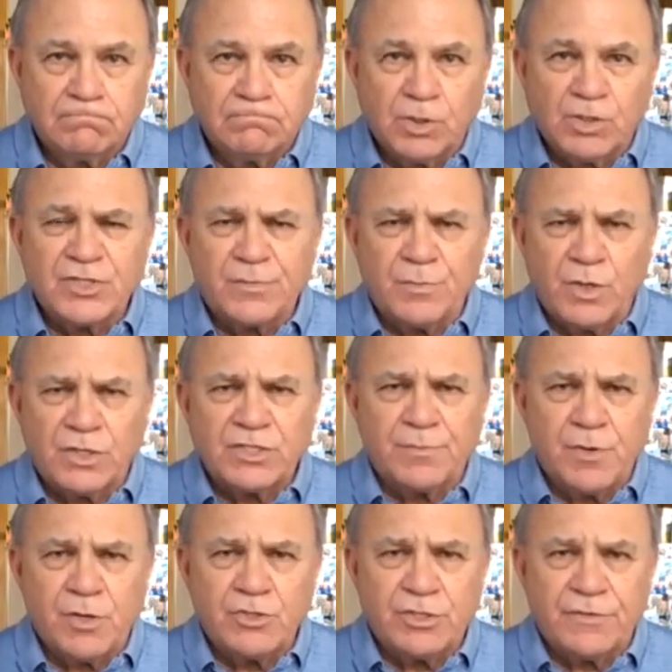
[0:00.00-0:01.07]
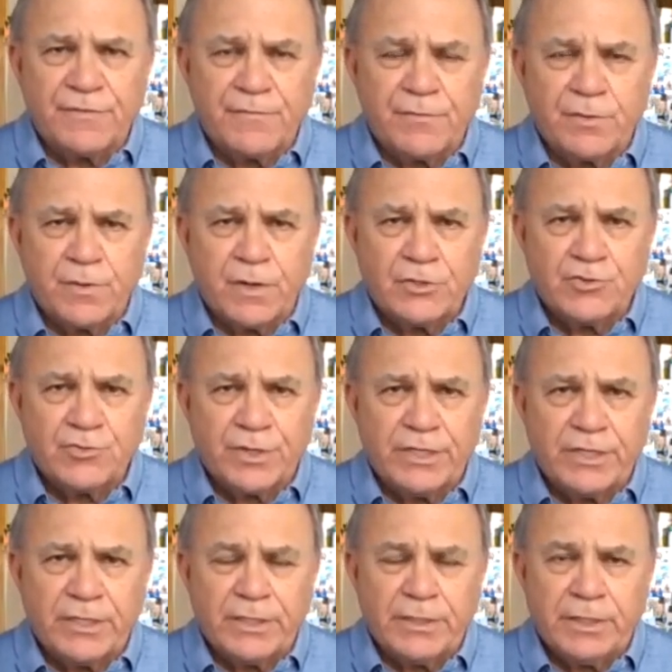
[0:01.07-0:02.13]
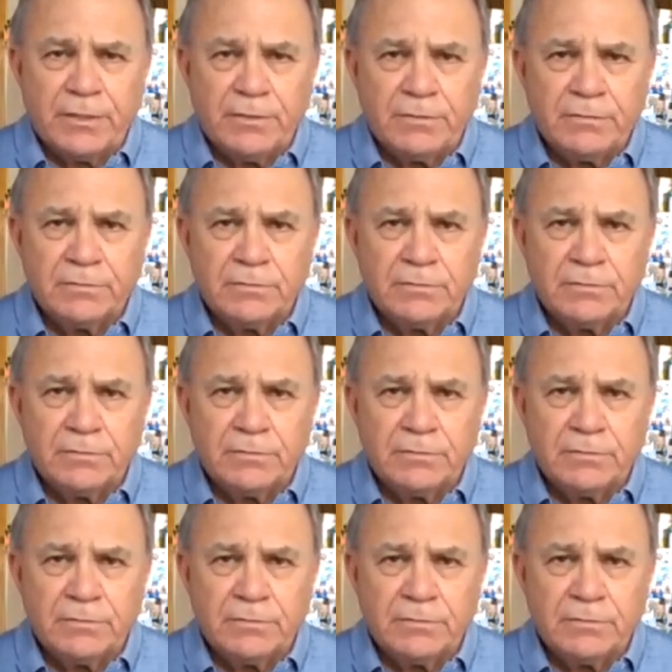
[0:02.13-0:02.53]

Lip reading: What's the most you've ever treated in there?